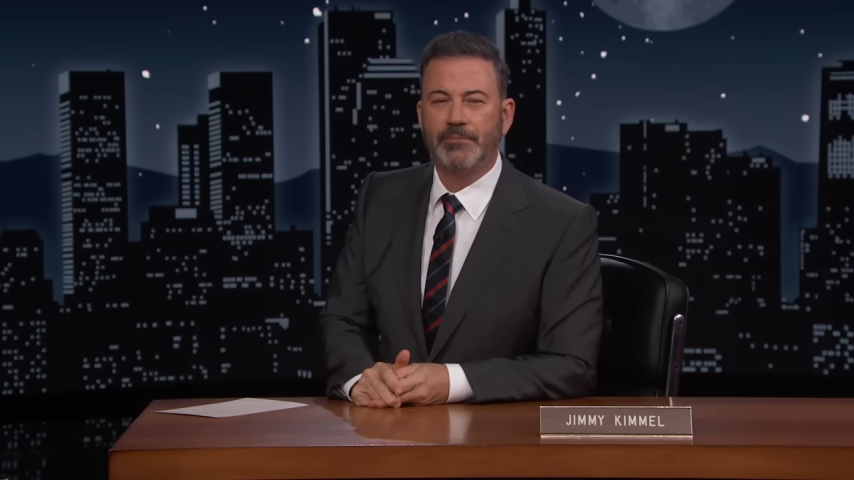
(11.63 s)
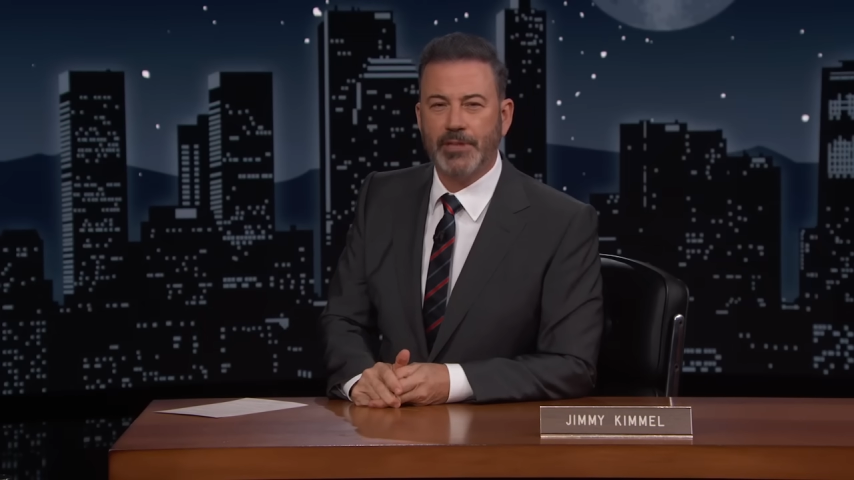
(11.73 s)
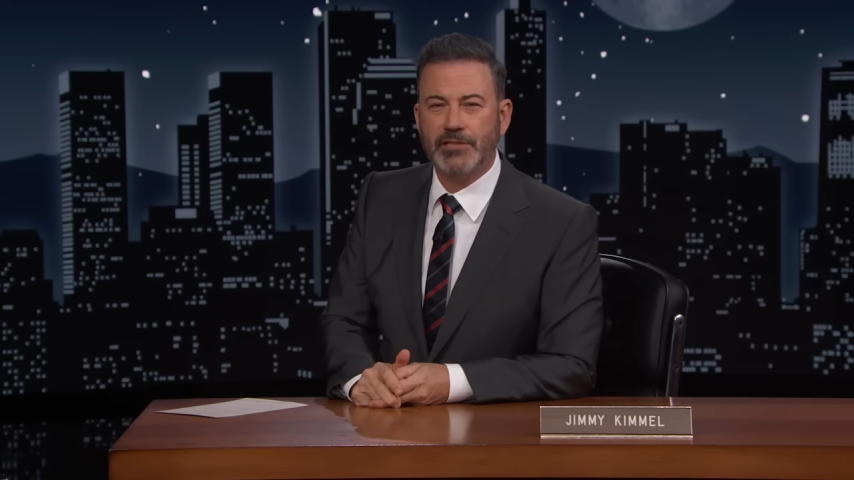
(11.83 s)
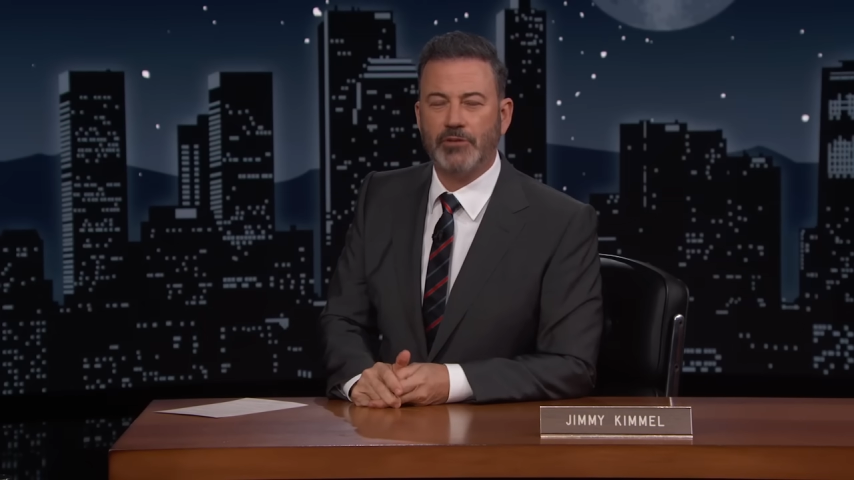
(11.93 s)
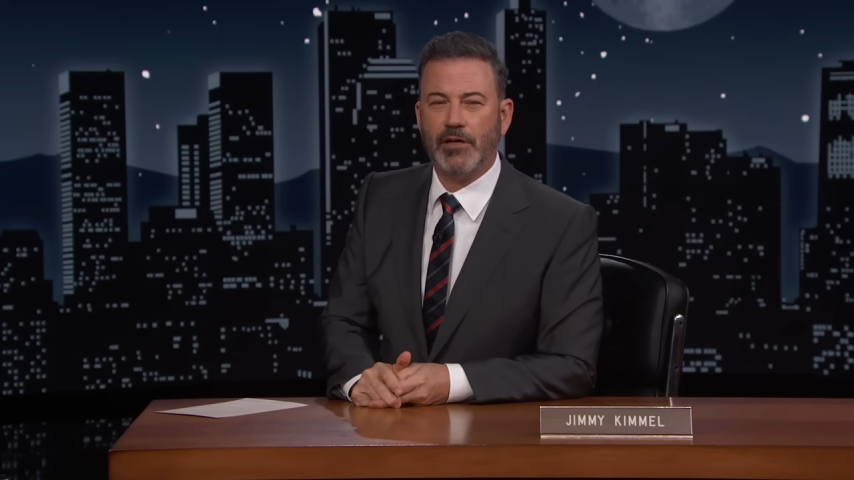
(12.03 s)

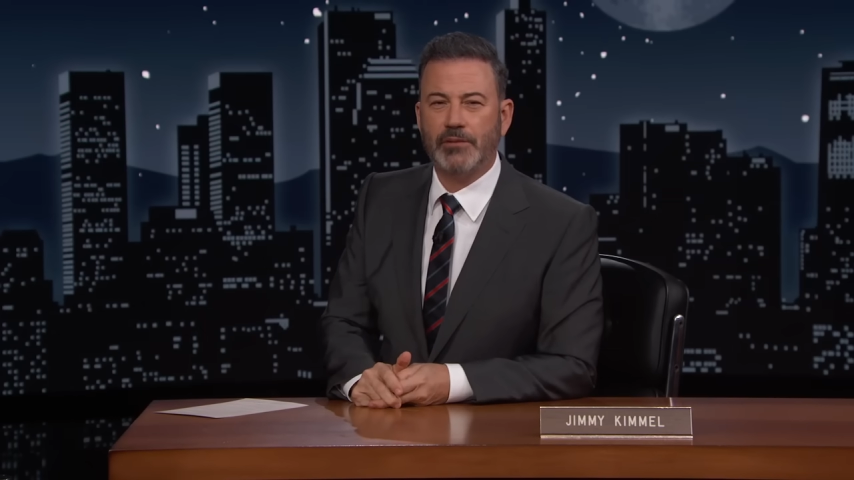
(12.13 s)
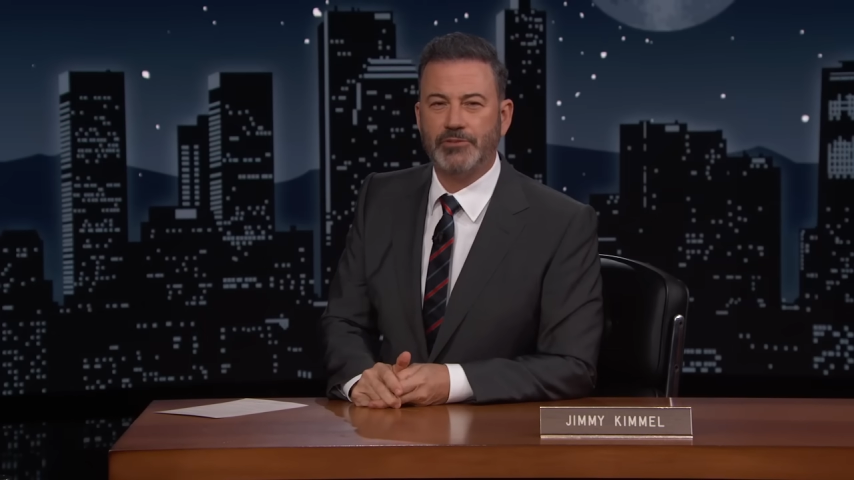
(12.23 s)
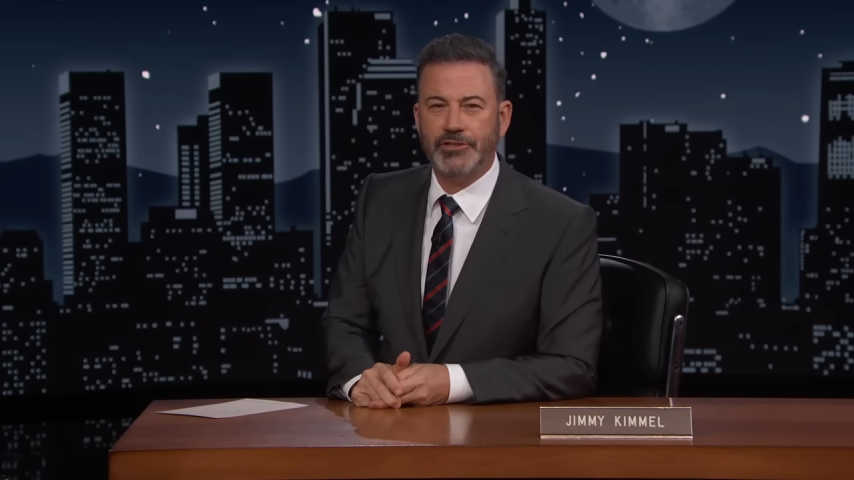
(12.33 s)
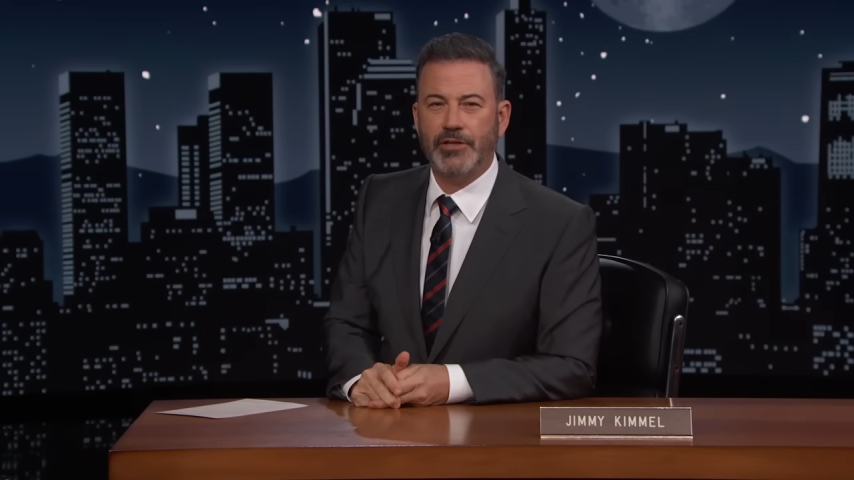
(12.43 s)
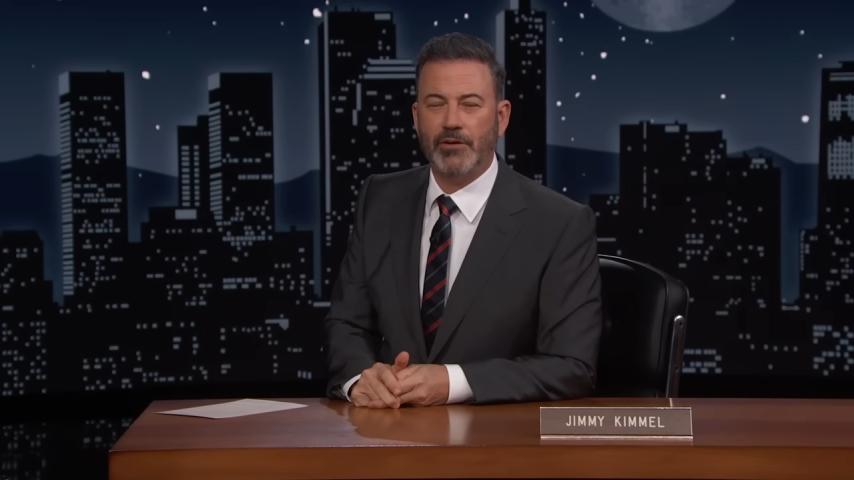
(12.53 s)
Please welcome
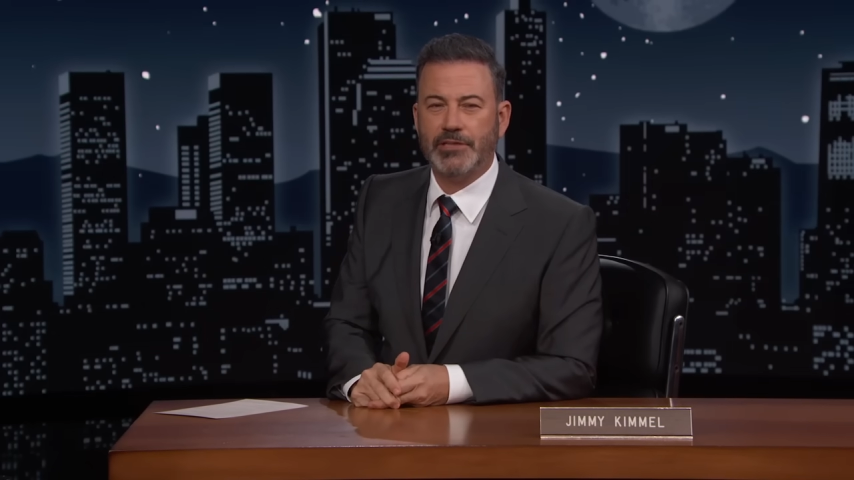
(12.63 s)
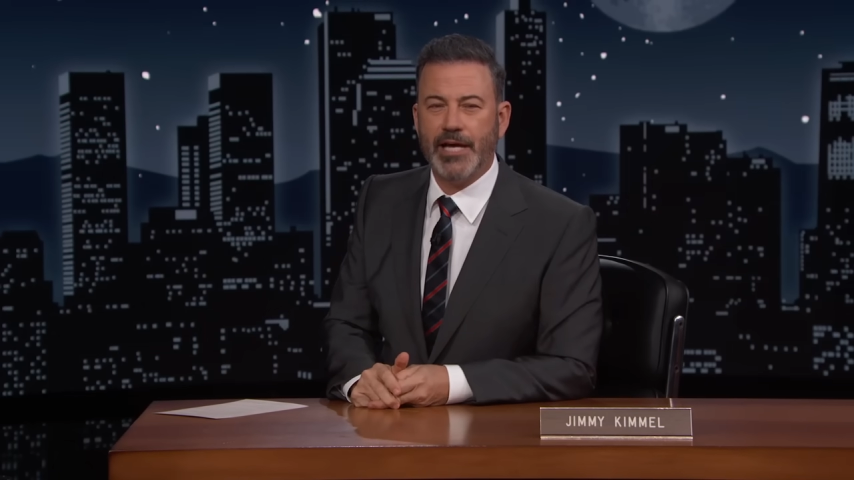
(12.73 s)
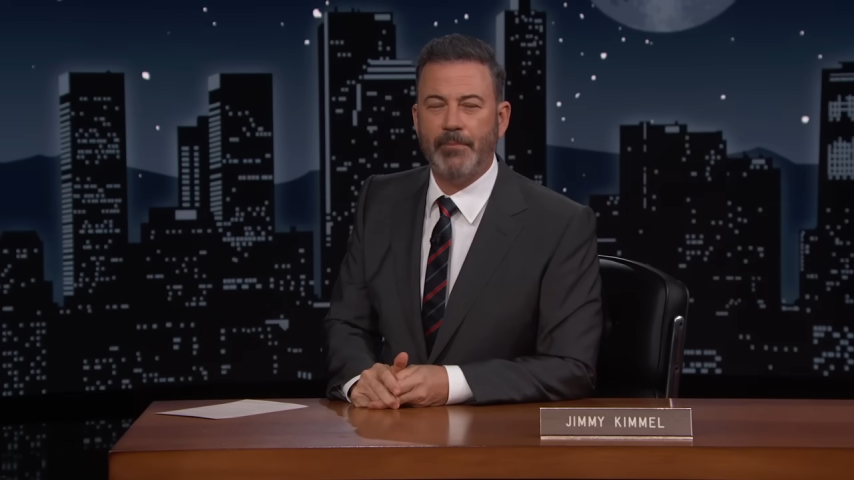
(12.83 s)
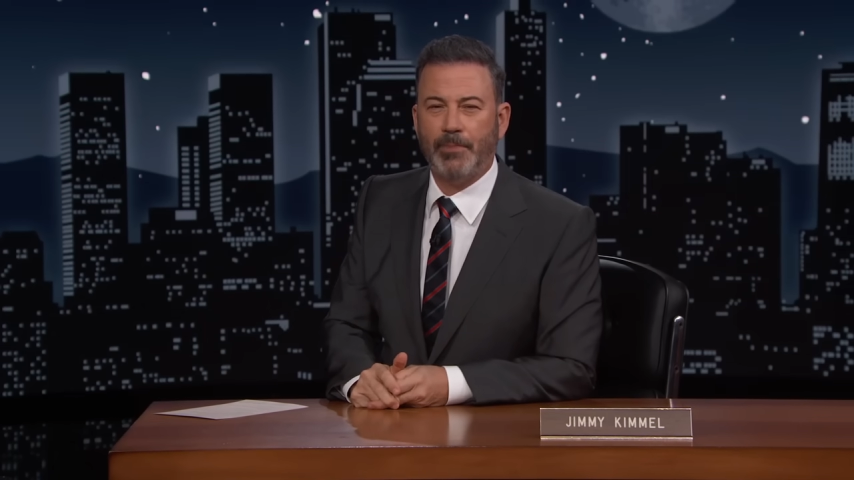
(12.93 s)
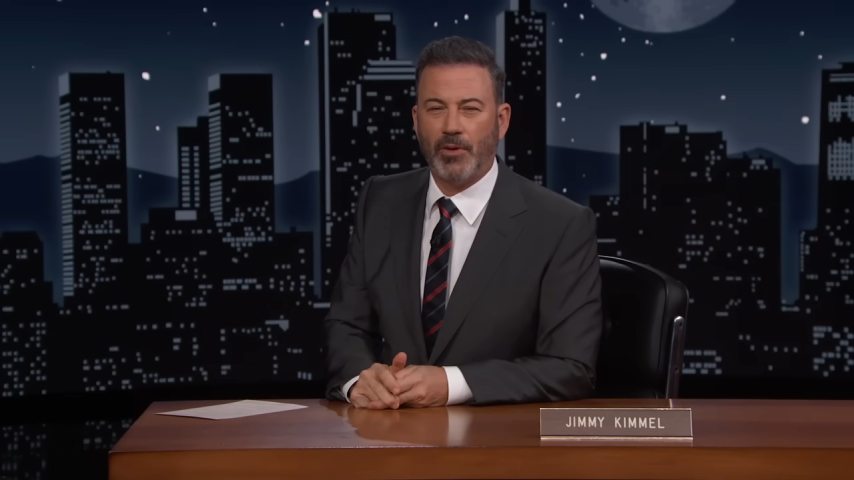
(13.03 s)
Juno
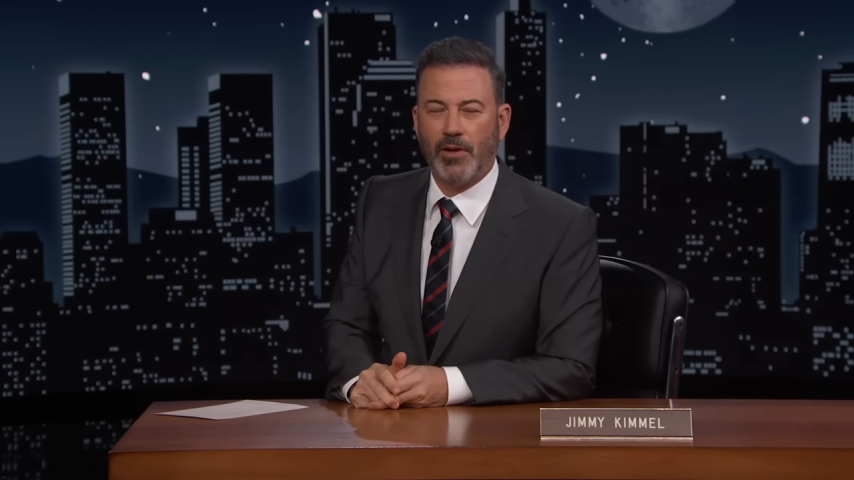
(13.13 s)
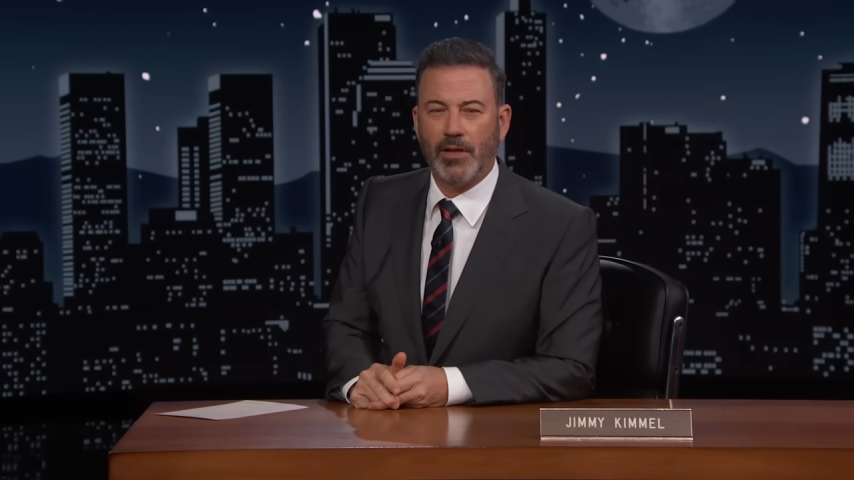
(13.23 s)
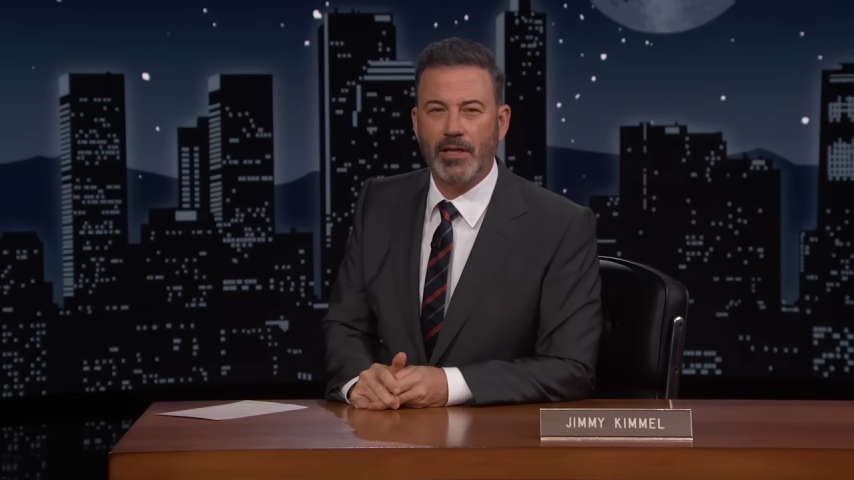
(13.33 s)
Temple.